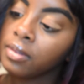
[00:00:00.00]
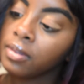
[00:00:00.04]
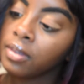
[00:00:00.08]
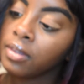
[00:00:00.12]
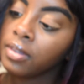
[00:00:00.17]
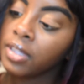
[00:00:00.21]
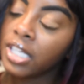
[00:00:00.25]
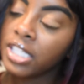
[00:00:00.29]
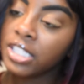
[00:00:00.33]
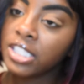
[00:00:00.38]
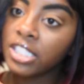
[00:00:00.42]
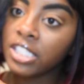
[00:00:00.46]

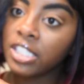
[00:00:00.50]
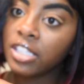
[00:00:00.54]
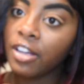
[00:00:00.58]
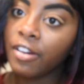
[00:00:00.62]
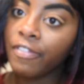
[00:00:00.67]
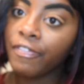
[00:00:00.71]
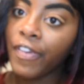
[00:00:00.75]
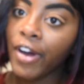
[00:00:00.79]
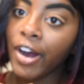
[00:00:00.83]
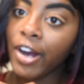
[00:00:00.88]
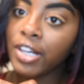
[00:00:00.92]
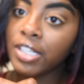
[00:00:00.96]
this is the
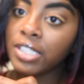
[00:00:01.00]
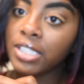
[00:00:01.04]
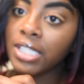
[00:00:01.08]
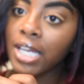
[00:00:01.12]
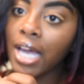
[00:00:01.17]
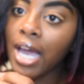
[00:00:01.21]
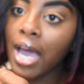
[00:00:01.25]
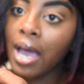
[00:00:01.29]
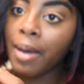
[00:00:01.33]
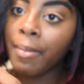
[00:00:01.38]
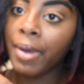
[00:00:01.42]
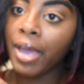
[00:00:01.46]
first
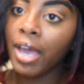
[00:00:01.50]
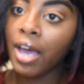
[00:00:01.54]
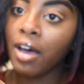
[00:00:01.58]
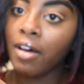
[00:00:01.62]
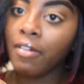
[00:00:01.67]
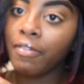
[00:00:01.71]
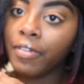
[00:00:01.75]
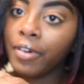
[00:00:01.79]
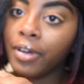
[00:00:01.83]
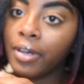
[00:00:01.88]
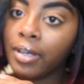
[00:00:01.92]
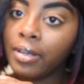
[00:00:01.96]
time
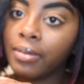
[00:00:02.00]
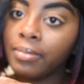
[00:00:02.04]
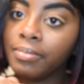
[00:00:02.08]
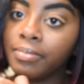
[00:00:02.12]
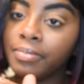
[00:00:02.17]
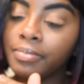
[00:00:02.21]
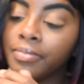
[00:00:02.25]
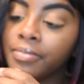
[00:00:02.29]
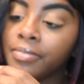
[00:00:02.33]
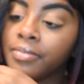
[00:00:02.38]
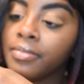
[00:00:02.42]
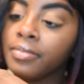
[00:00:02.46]
ever
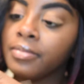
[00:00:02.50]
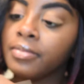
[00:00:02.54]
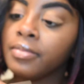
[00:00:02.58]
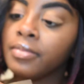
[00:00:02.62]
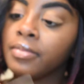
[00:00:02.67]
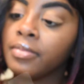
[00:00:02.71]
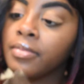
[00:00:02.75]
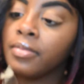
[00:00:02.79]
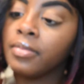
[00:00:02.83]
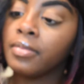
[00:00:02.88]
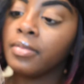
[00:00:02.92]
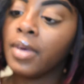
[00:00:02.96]

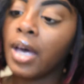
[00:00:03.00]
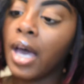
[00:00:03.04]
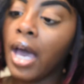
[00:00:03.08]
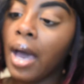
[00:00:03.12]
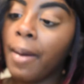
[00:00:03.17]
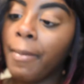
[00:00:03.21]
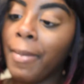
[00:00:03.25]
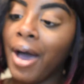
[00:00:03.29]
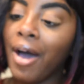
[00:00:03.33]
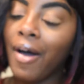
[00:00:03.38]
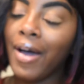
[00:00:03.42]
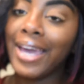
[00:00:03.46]

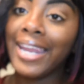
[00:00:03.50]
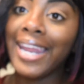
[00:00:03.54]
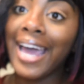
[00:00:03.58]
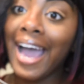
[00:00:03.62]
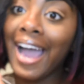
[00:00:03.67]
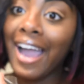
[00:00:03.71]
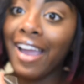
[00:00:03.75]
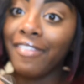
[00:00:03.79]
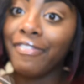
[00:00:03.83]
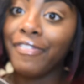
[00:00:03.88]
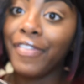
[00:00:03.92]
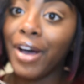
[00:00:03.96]
I bought an
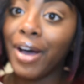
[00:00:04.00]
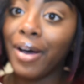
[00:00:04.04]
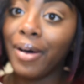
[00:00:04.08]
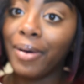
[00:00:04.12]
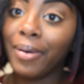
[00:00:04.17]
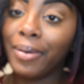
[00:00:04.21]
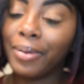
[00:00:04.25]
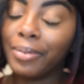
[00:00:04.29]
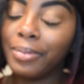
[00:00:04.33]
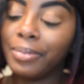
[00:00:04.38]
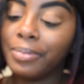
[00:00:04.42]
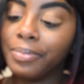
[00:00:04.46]

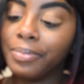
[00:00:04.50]
iPhone.